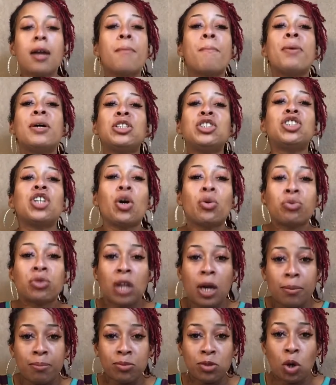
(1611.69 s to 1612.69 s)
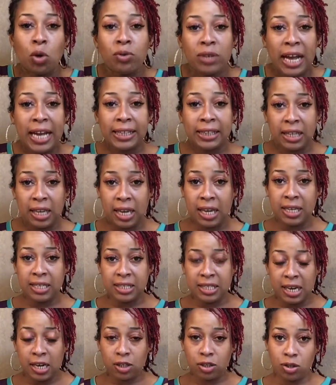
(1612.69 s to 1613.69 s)
Put your thumbs on that thing and
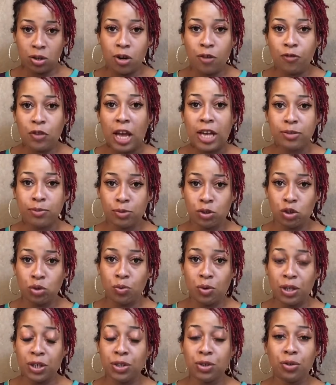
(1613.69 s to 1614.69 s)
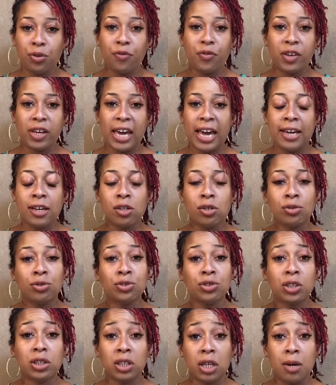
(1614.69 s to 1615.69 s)
text her if that's what you want to do. If you can't
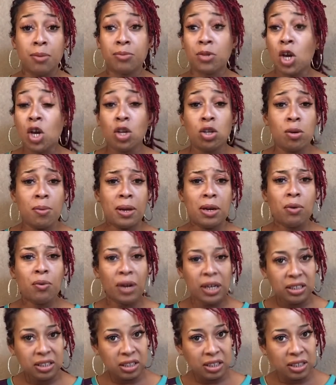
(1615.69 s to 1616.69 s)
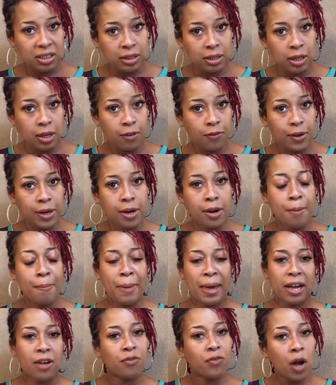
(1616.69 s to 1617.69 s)
use your thumbs, you better wait till you leave here and
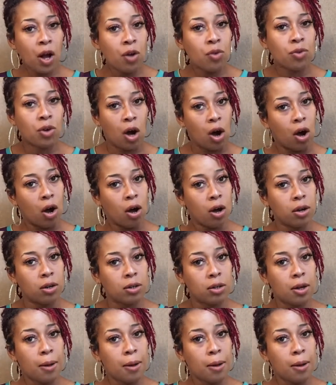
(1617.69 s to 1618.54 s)
make a phone call.